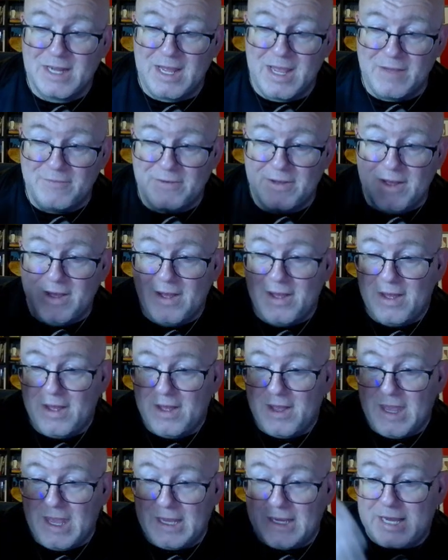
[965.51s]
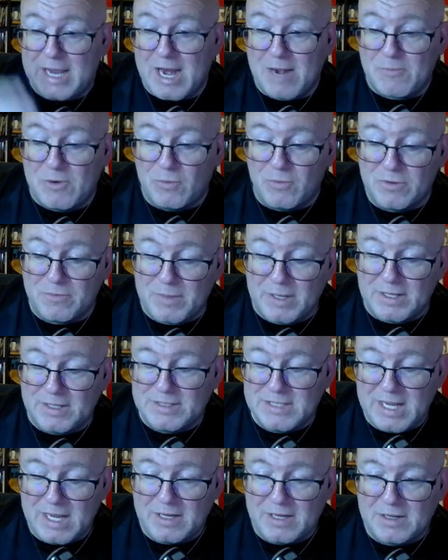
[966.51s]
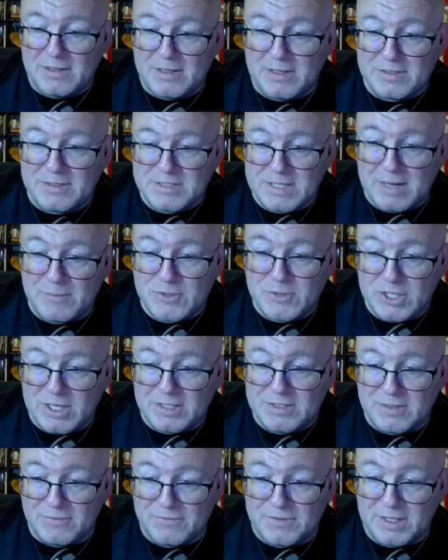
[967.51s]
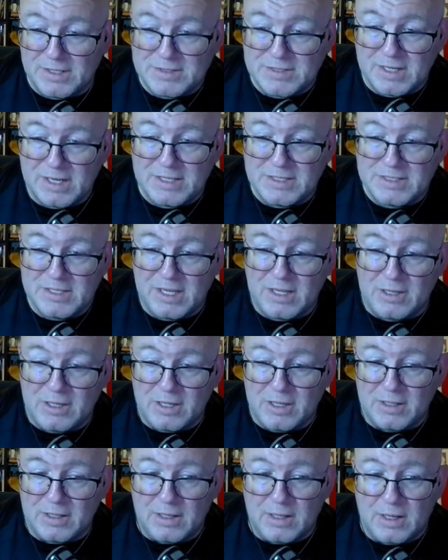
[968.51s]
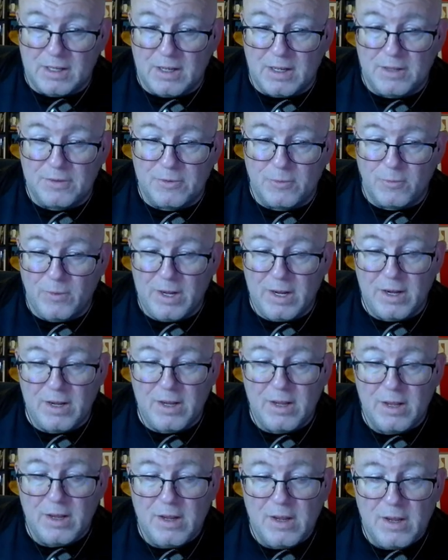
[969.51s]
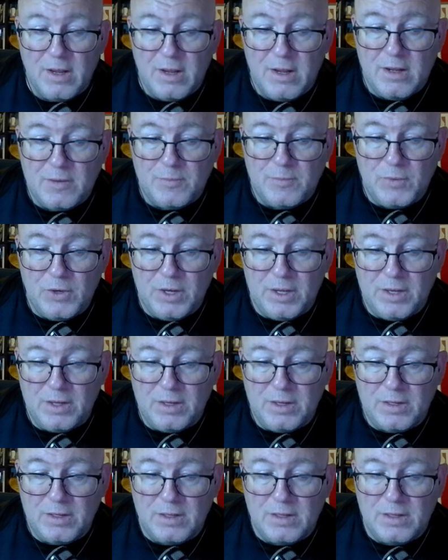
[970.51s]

I have a camera with me to take snapshots of things that I see on the way, but